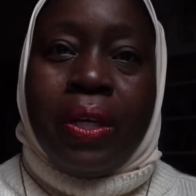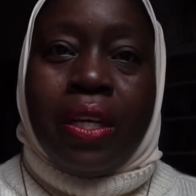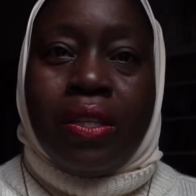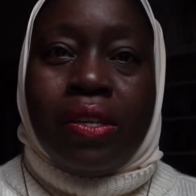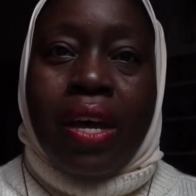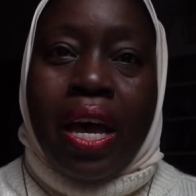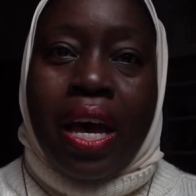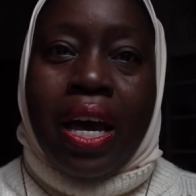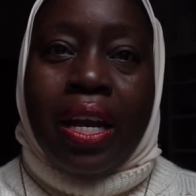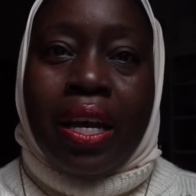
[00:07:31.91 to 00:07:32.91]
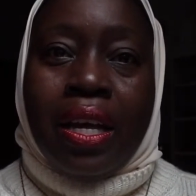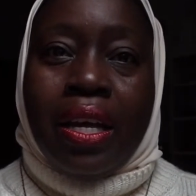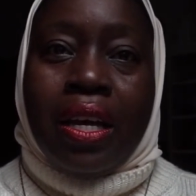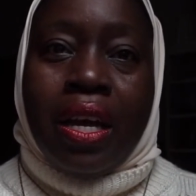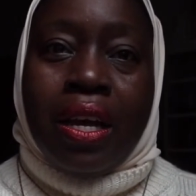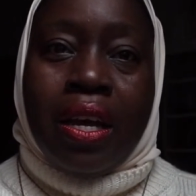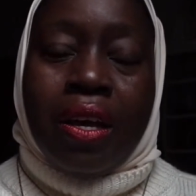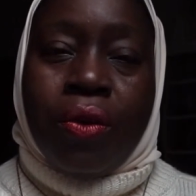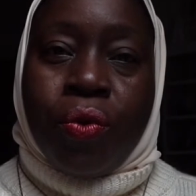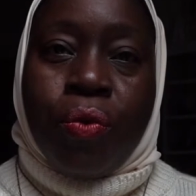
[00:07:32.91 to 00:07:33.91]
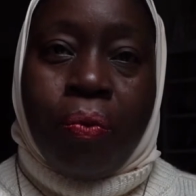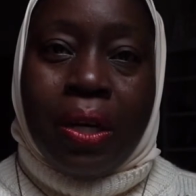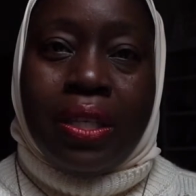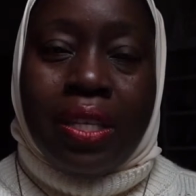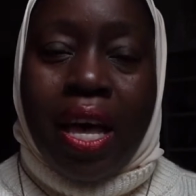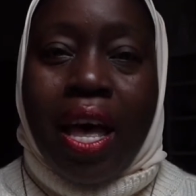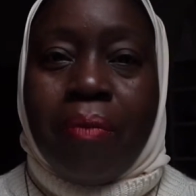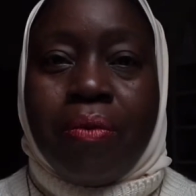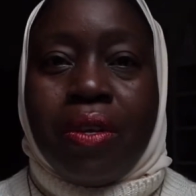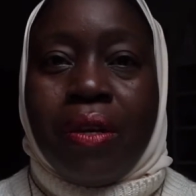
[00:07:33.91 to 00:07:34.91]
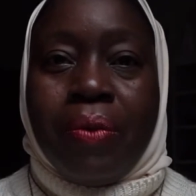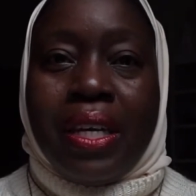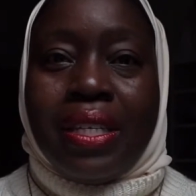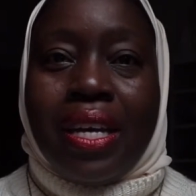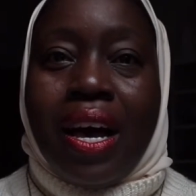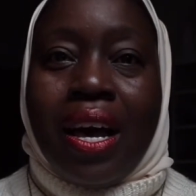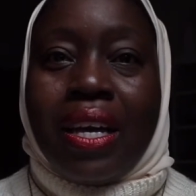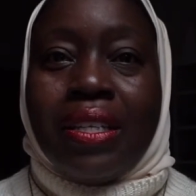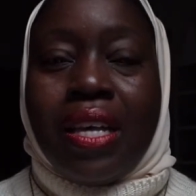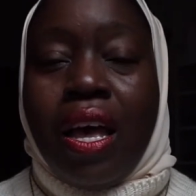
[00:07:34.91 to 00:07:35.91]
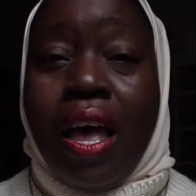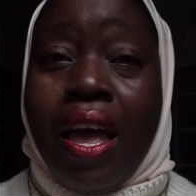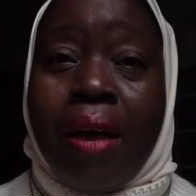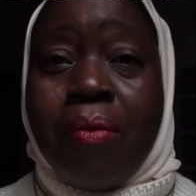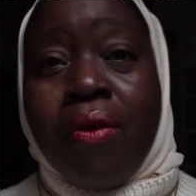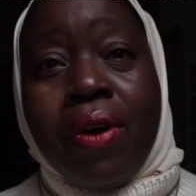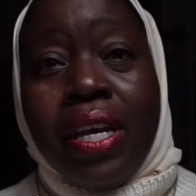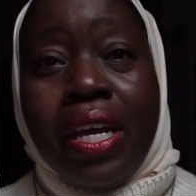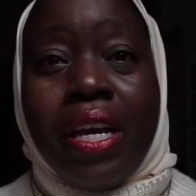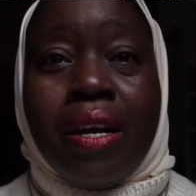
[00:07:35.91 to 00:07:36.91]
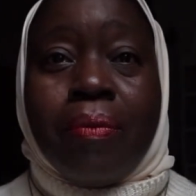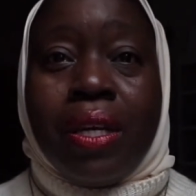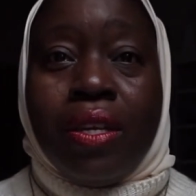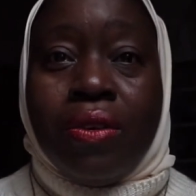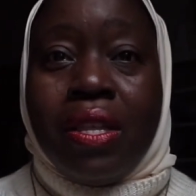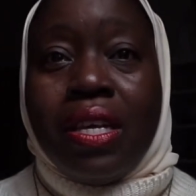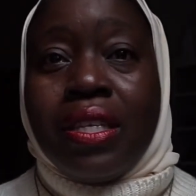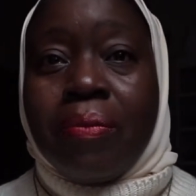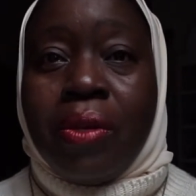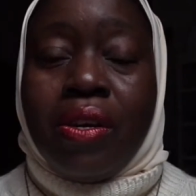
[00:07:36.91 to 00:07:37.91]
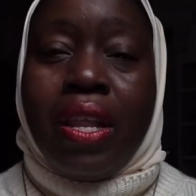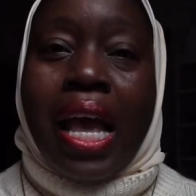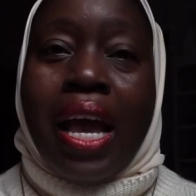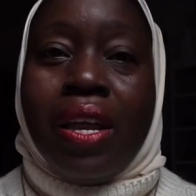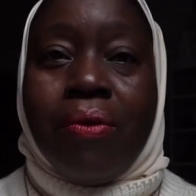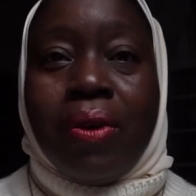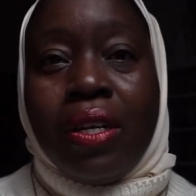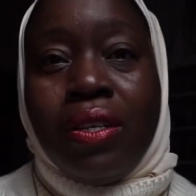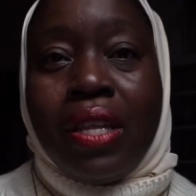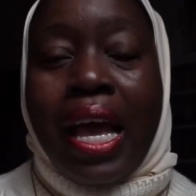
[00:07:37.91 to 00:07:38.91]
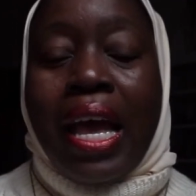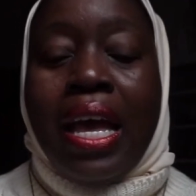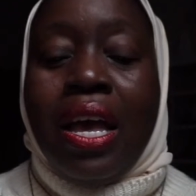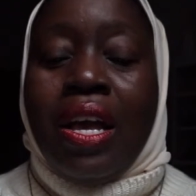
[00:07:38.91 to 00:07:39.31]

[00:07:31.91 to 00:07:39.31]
we also had a group WhatsApp so that we can talk and say, hey, I'm going here, I'm going to do this, I'm going to do that, you want to do that,